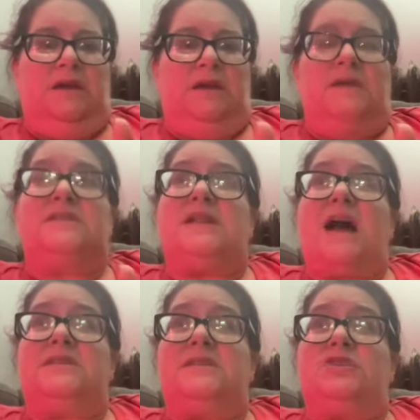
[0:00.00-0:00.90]
his
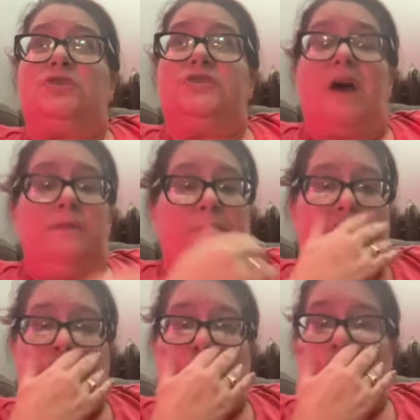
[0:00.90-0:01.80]
classes are done by
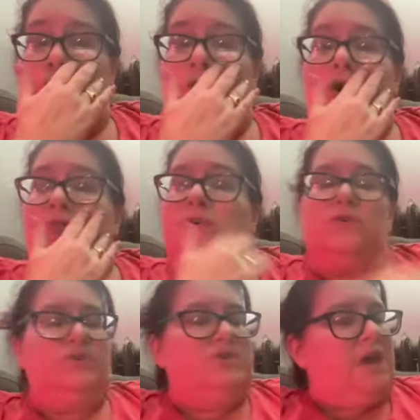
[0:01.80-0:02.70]
noon on
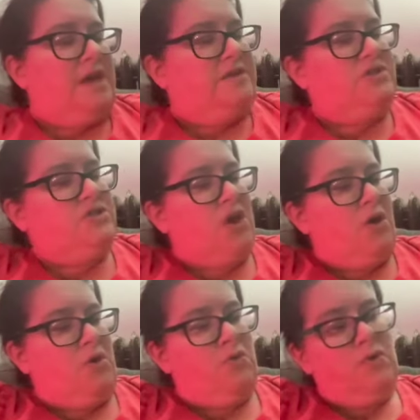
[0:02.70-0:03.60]
Thursday.
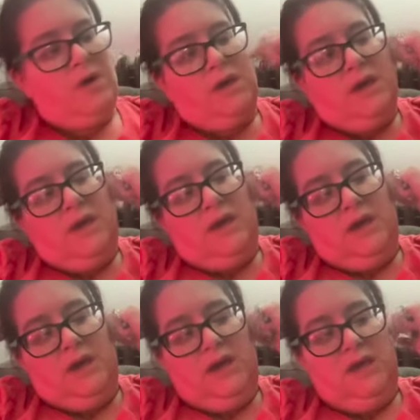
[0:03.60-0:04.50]
So
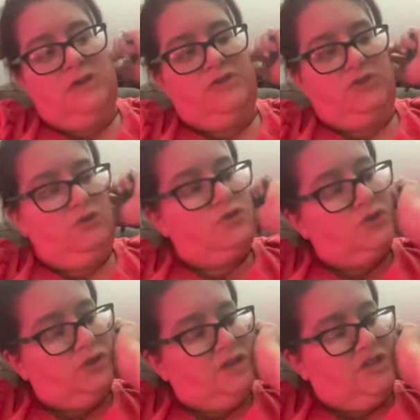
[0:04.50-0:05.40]
he is
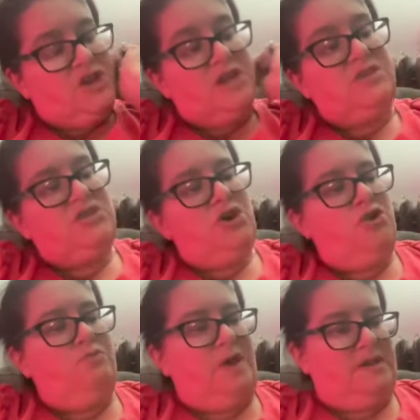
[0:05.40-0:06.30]
usually just
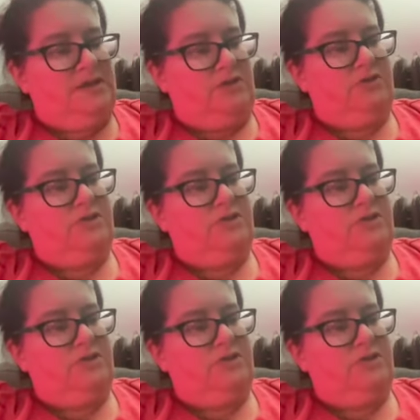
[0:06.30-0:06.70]
home at dinner